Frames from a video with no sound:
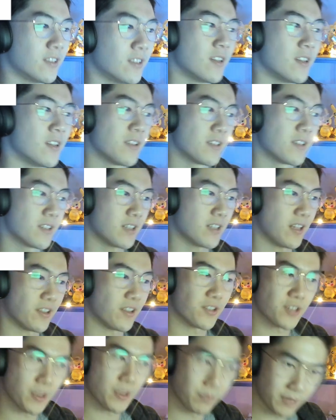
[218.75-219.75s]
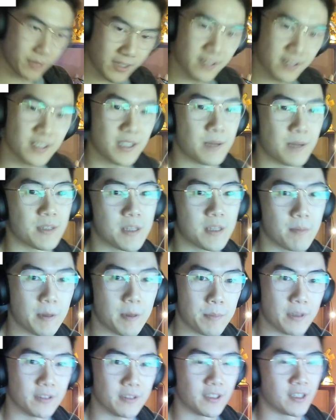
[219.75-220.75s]
slash something seems to be
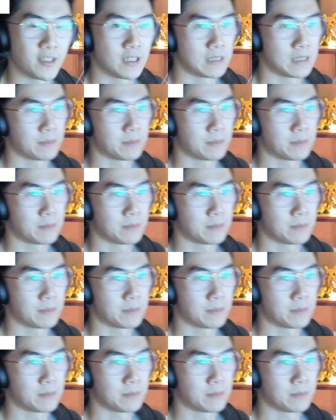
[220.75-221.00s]
building up.